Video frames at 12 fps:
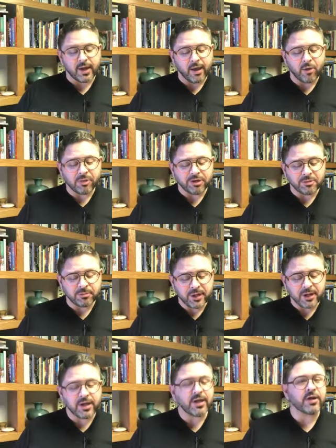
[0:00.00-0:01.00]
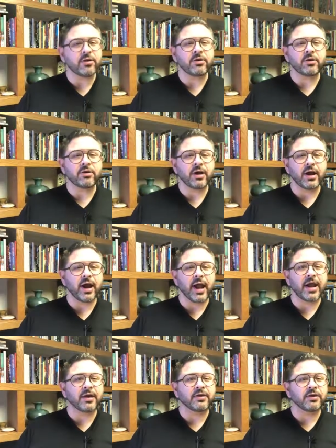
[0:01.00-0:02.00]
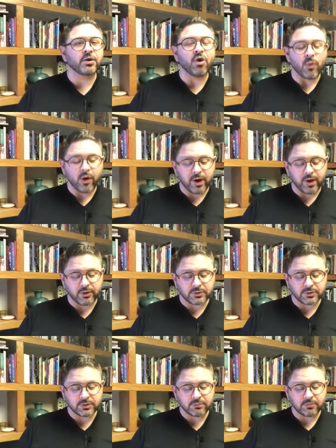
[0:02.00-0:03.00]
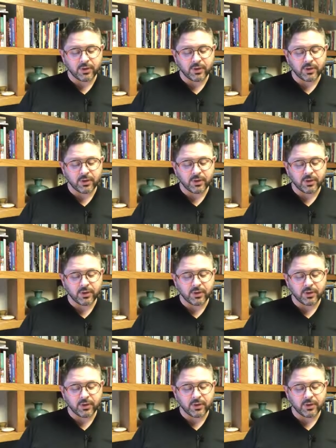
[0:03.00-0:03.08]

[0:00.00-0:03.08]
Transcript: Help me to be here and nowhere else,